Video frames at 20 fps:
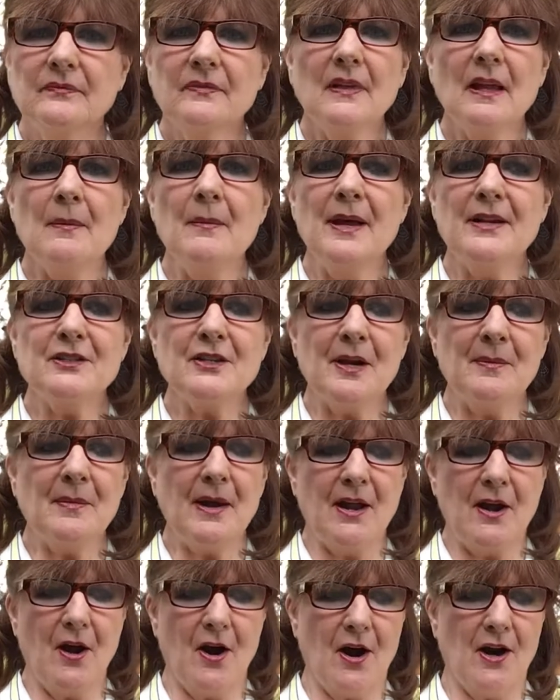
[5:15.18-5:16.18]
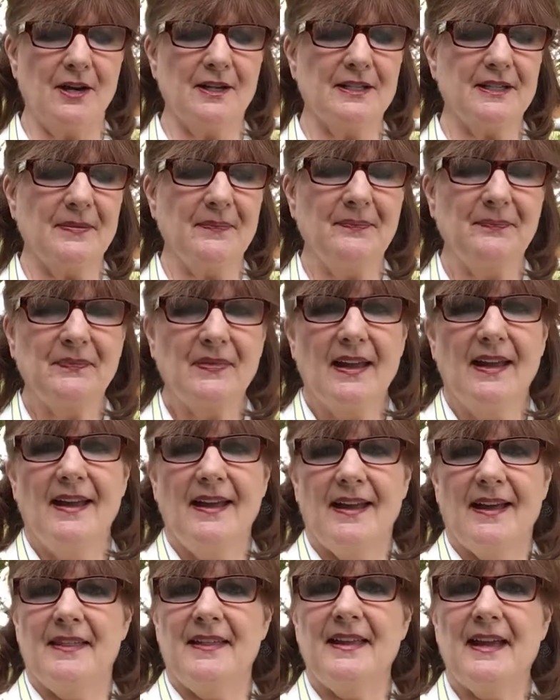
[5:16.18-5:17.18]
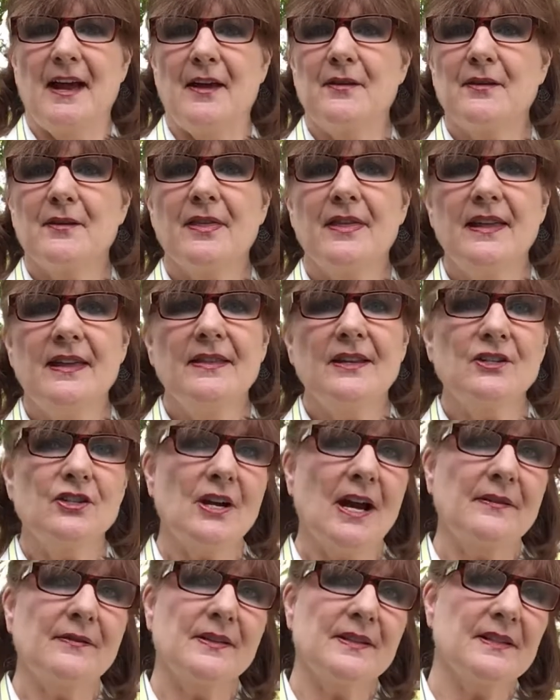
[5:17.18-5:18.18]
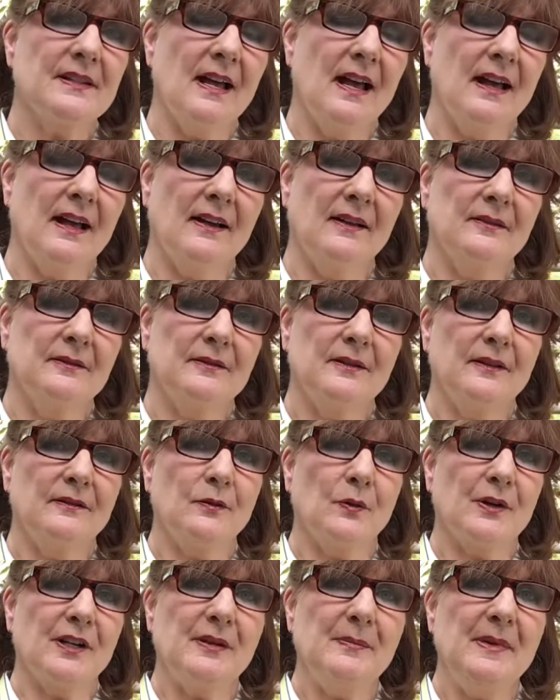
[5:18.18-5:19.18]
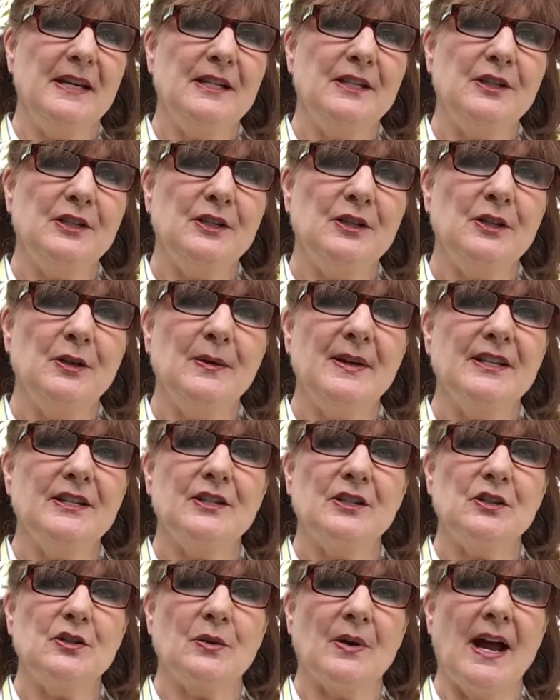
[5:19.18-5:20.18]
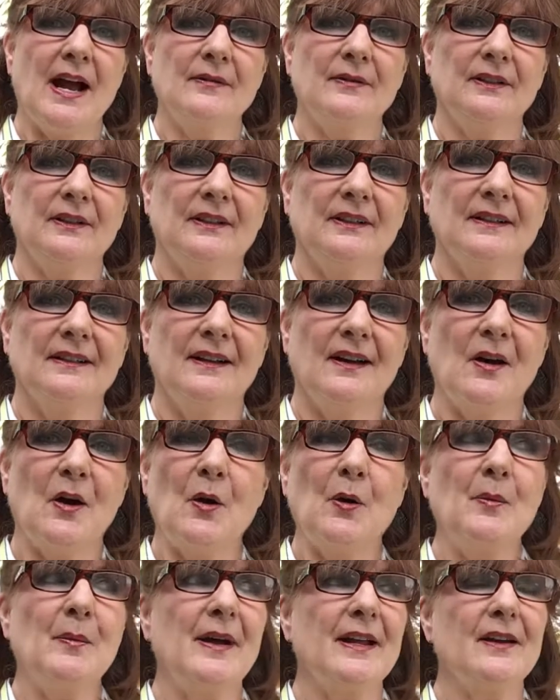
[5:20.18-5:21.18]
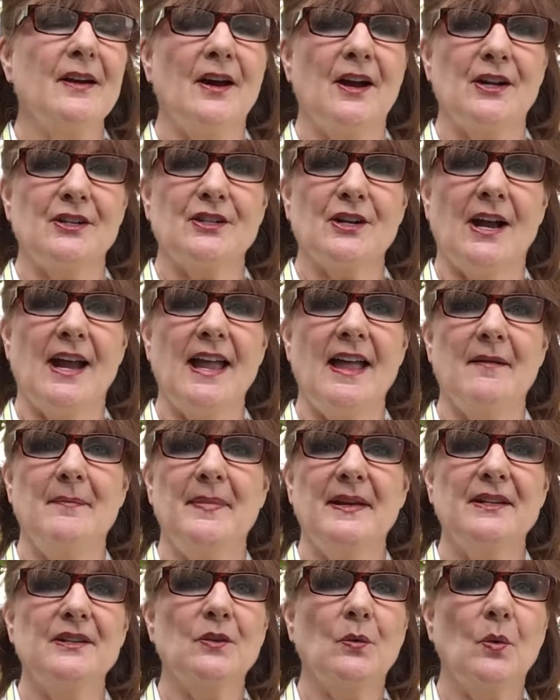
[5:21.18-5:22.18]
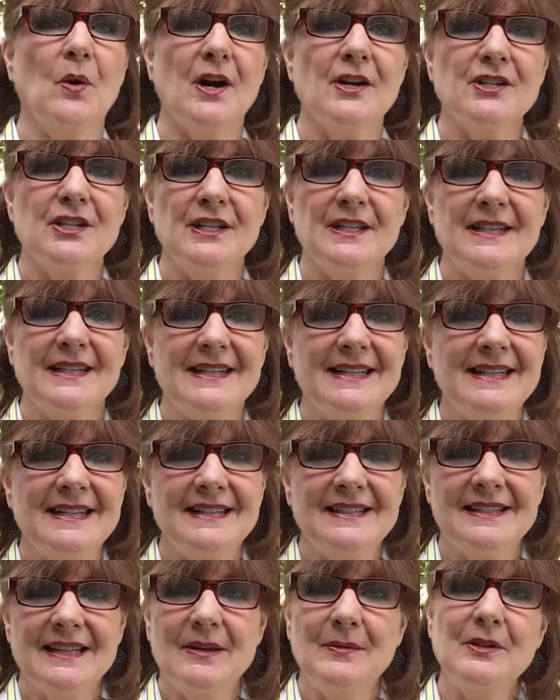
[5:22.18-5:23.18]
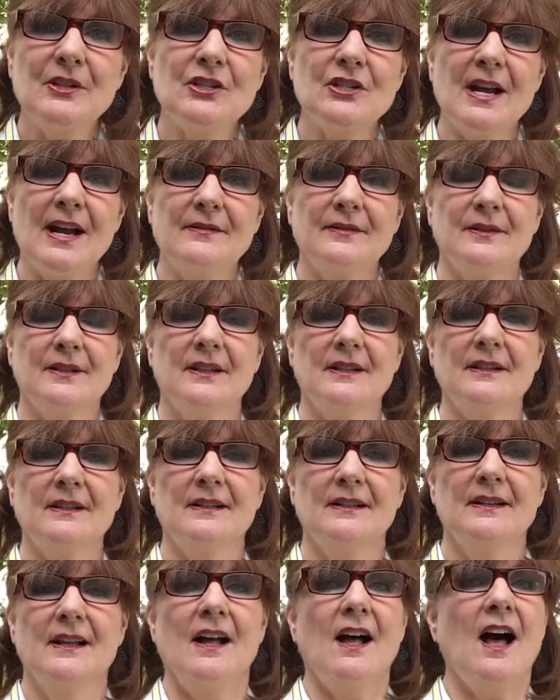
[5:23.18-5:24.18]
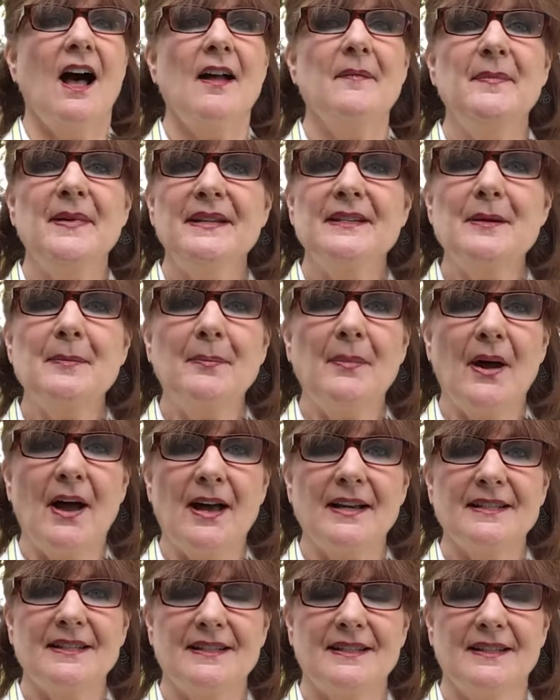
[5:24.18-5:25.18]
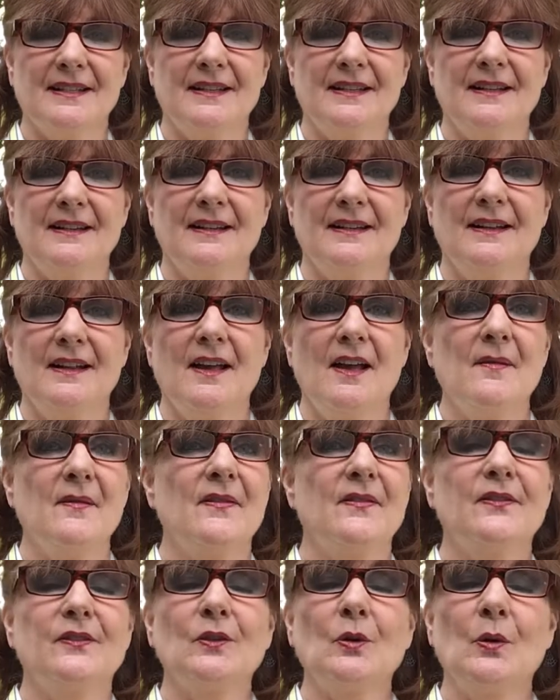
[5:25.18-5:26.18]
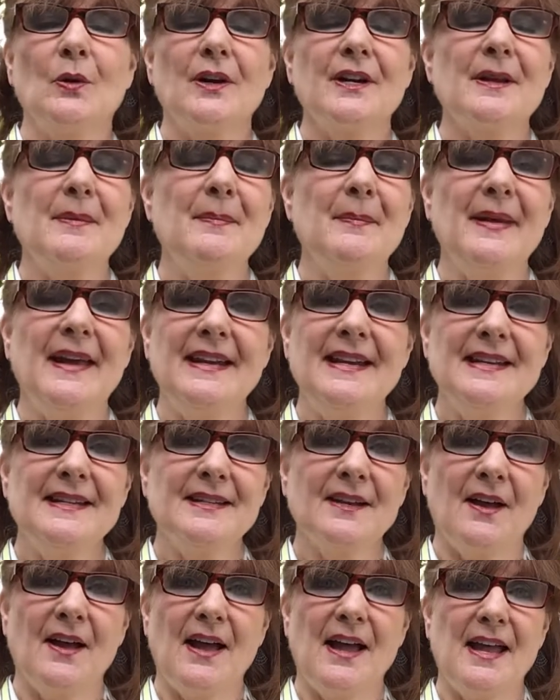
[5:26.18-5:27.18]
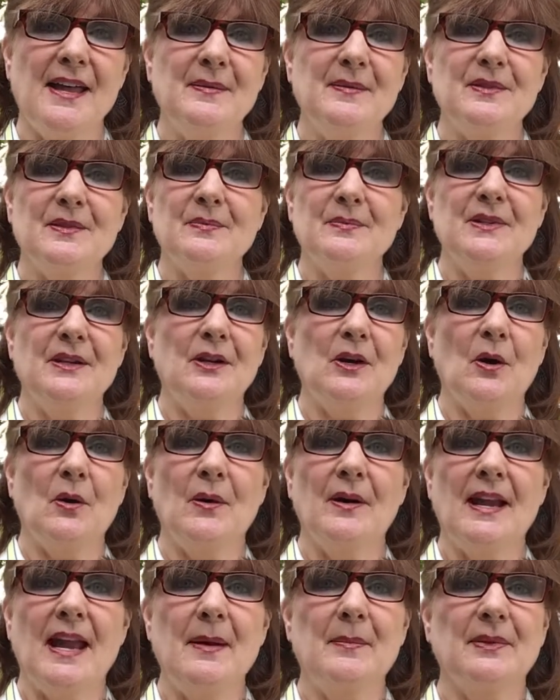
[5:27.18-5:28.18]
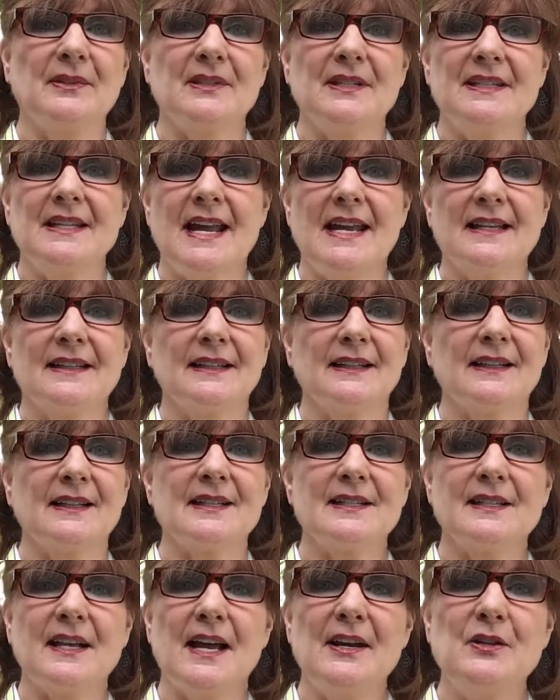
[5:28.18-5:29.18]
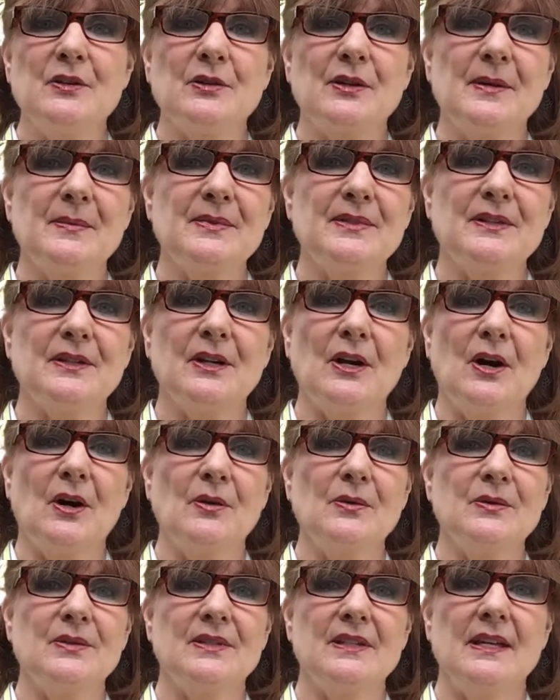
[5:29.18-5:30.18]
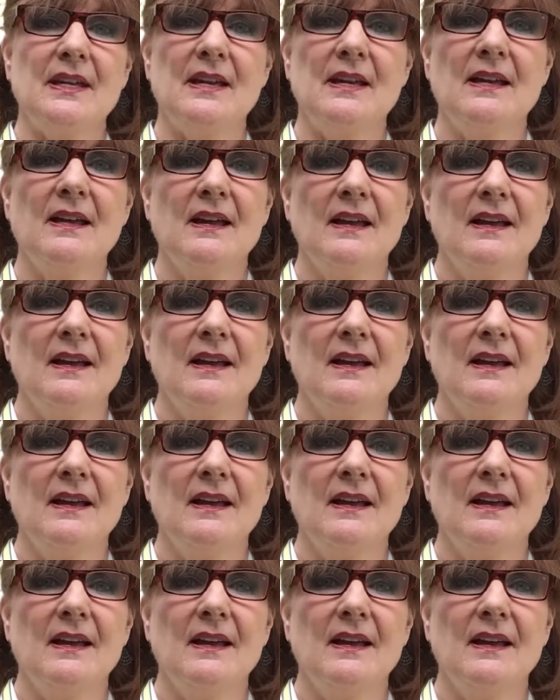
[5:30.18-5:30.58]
much on my heart. The other thing that Jafra's afforded me to do is to travel. Oh my gosh, I have been to Washington, D.C. with Jafra. I've been to Boston, Florida many times, you know, and able to take little side trips to go see